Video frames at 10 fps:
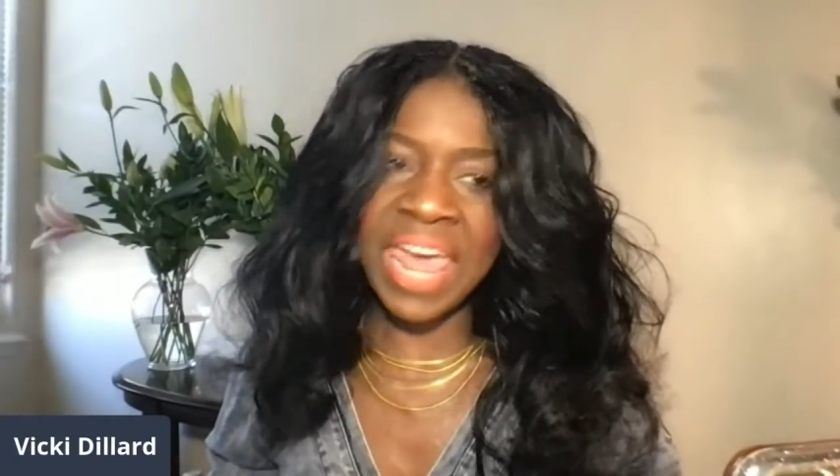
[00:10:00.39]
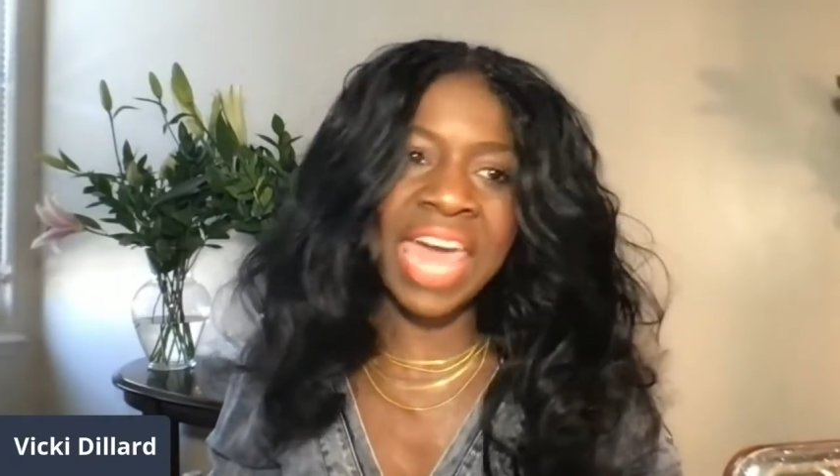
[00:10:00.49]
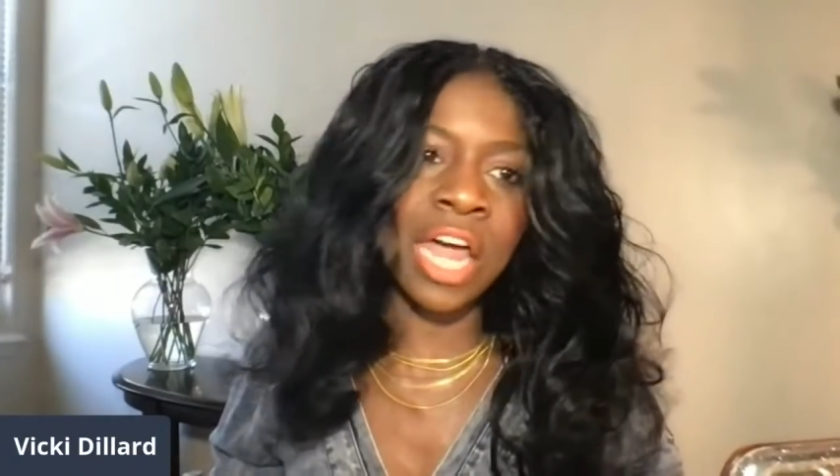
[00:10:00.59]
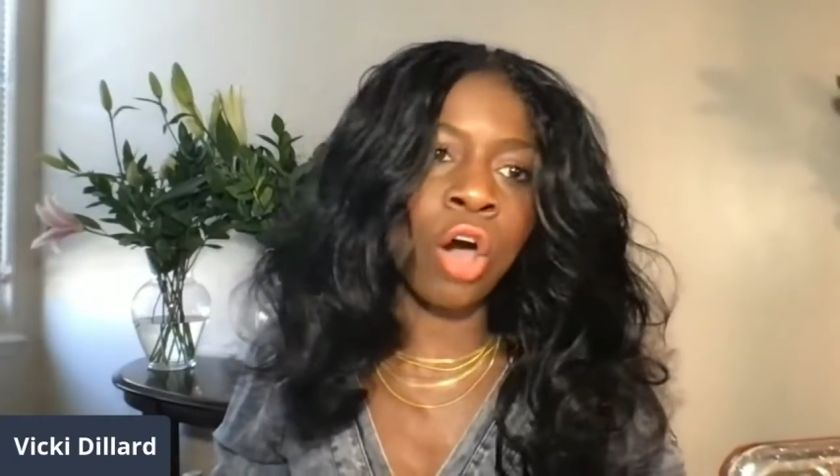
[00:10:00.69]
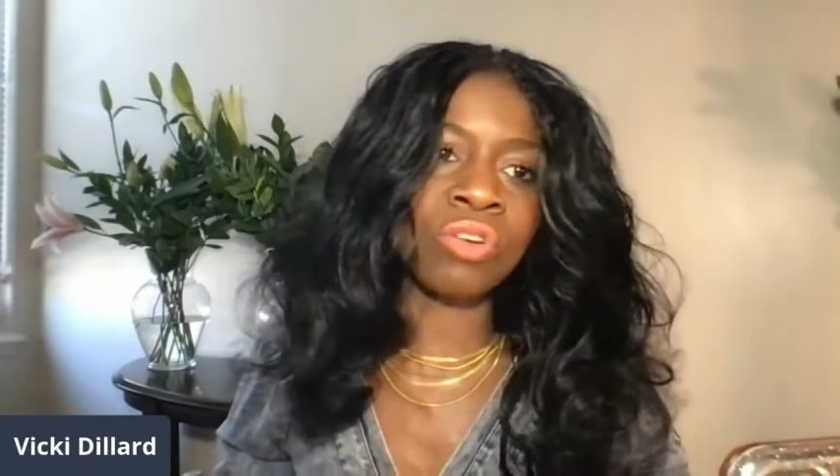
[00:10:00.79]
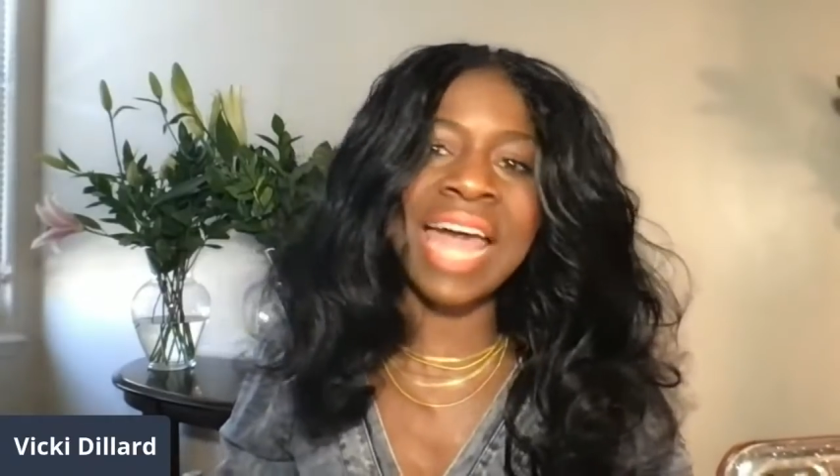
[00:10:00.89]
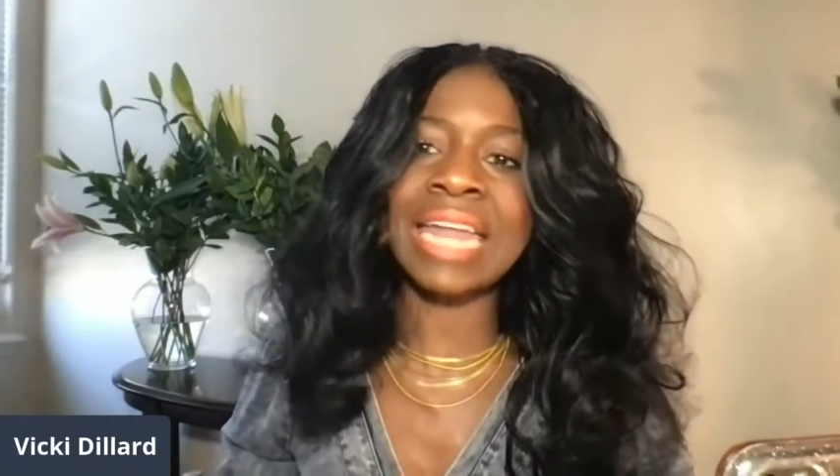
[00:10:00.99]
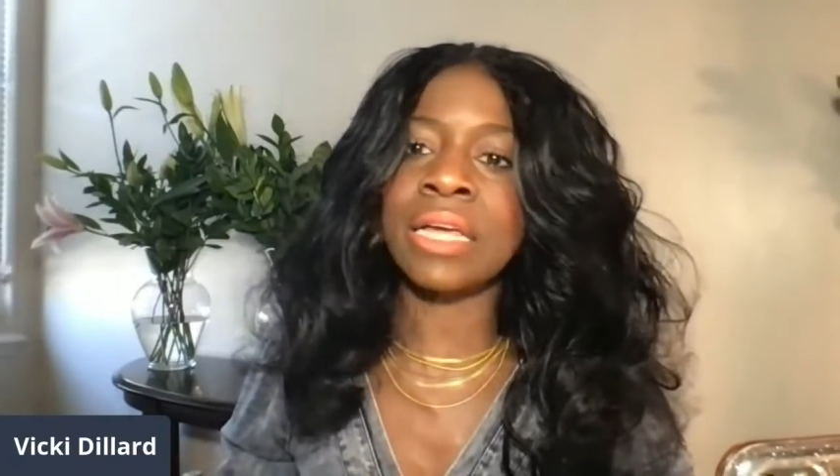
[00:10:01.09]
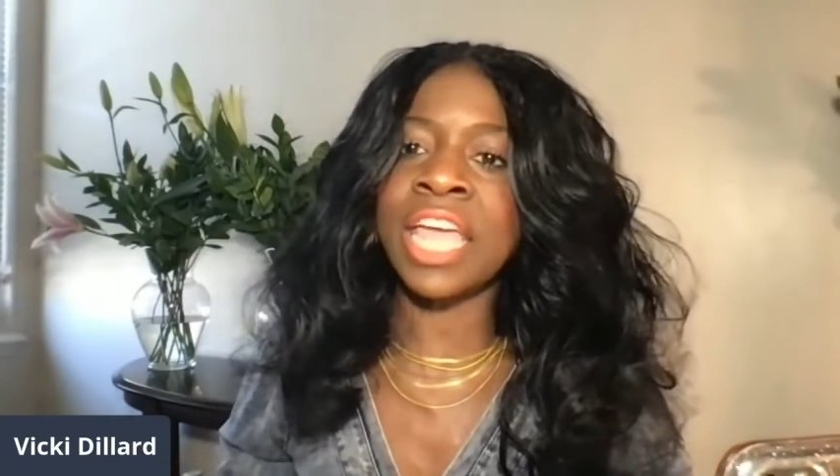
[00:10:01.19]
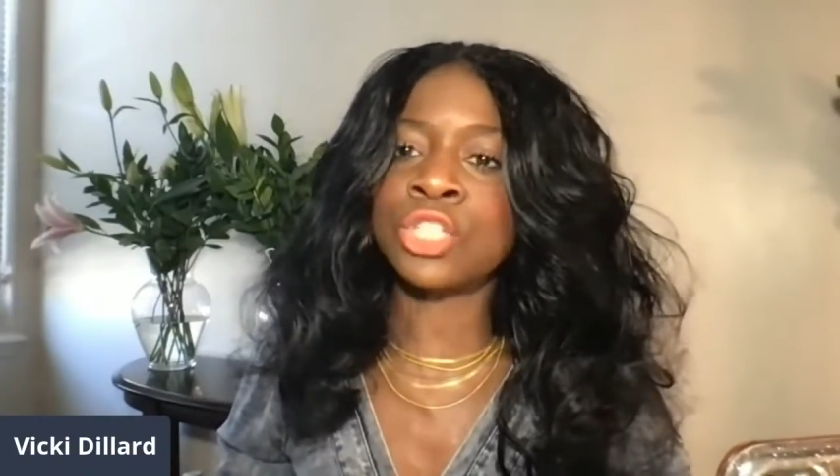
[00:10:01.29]
They had a whole
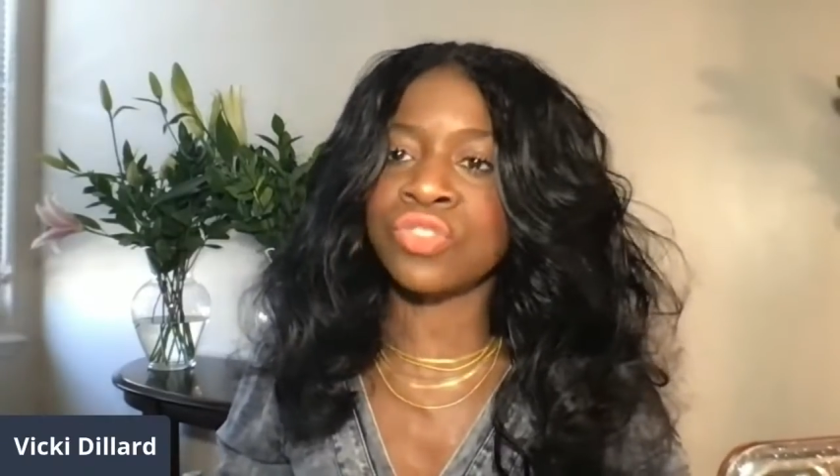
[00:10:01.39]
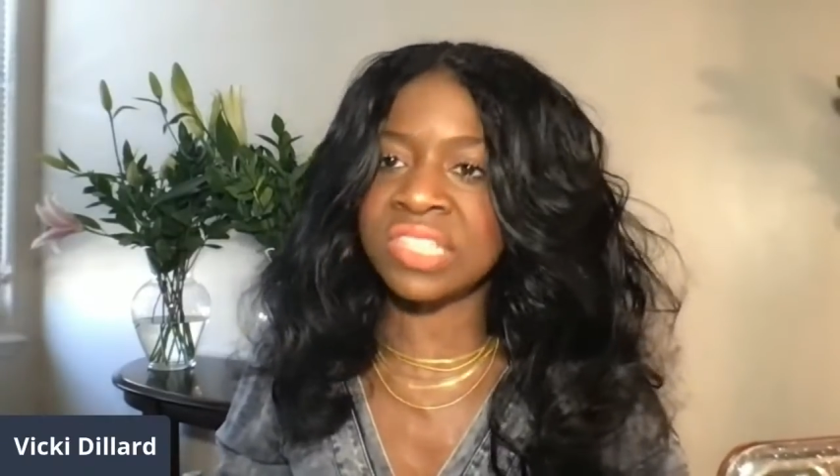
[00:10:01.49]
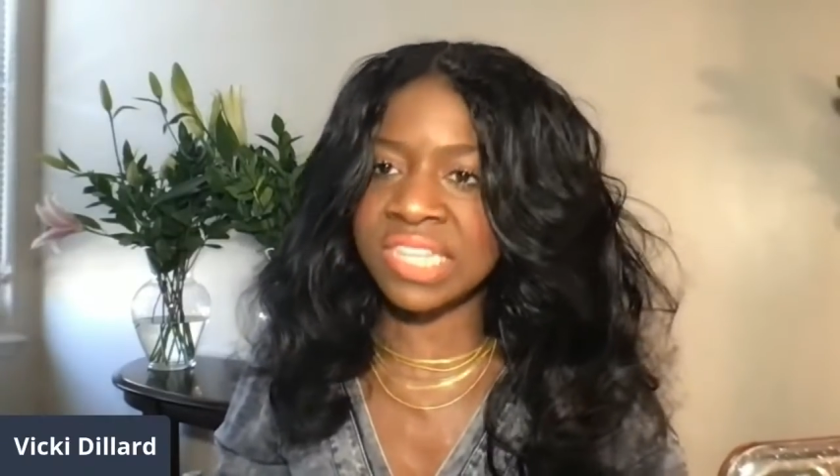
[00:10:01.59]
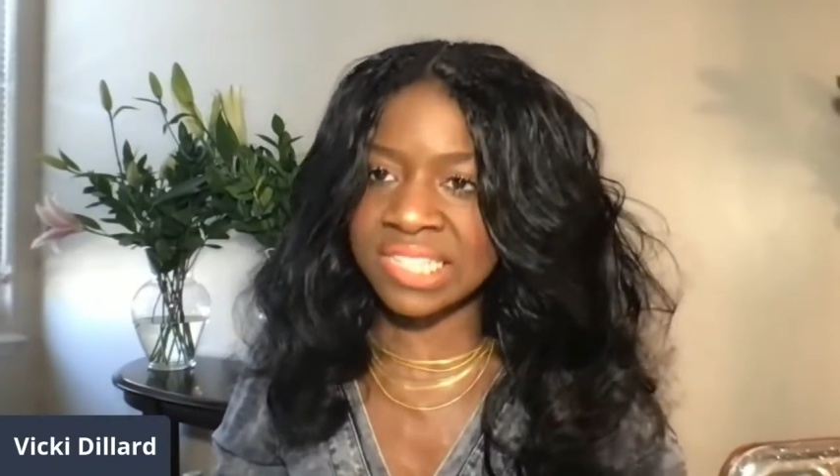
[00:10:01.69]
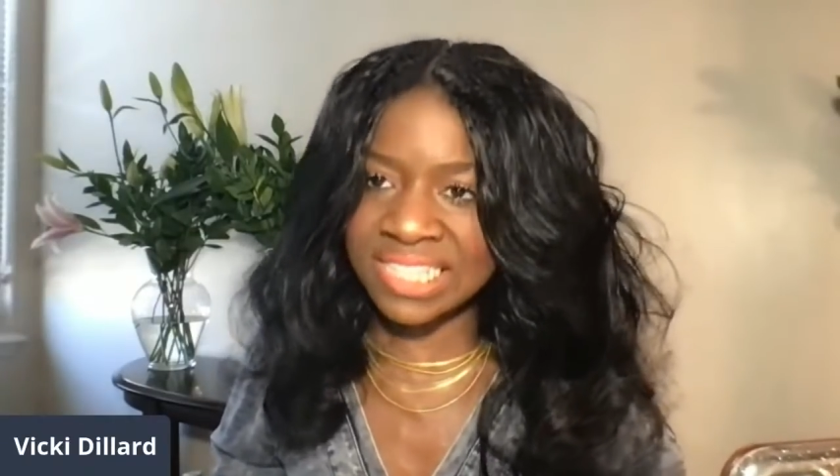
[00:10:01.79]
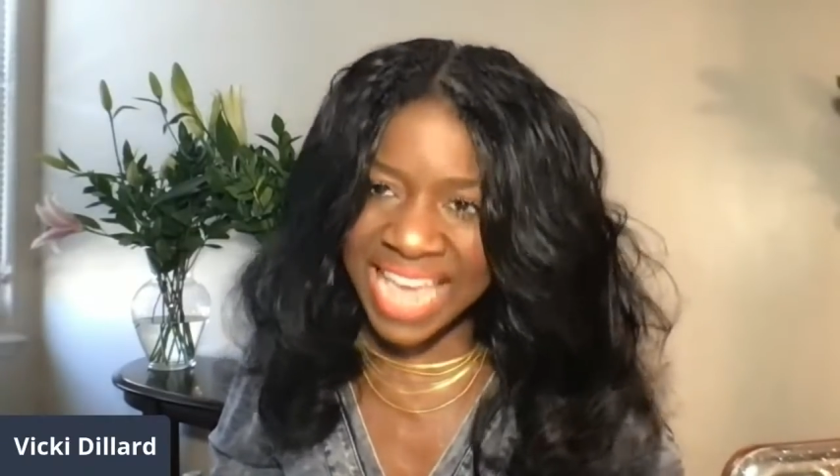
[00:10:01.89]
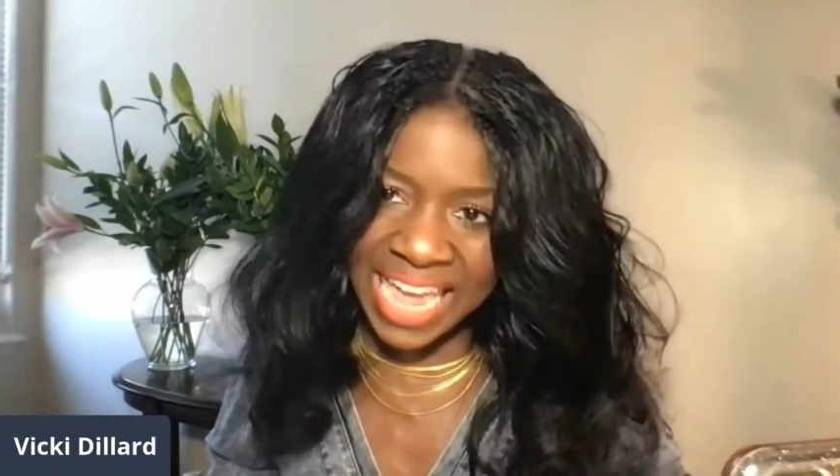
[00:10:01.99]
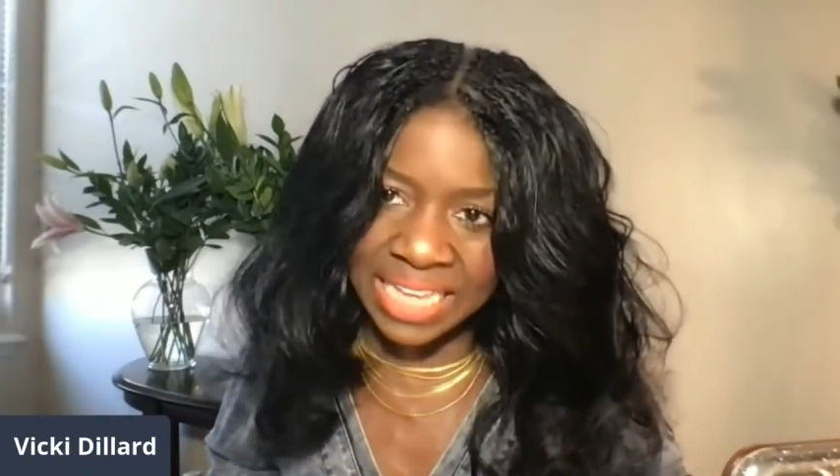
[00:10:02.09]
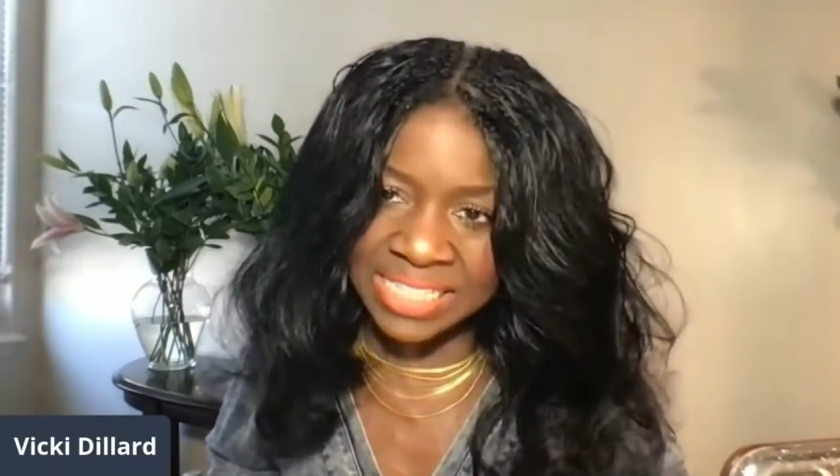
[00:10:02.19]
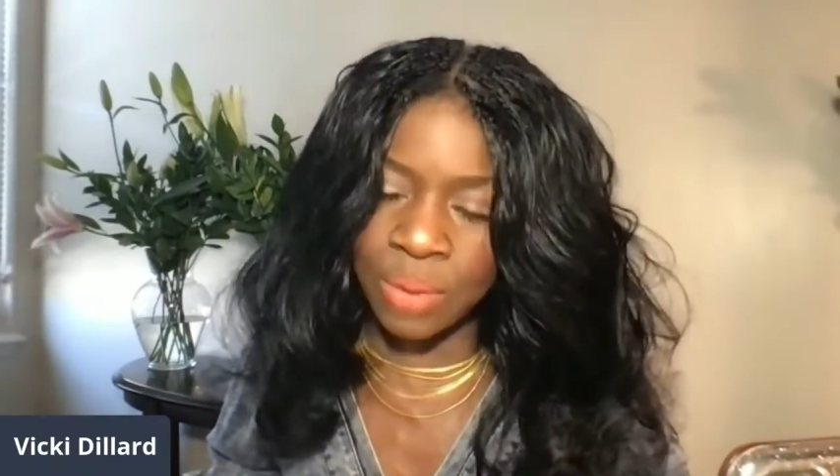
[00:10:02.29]
lot of interesting sayings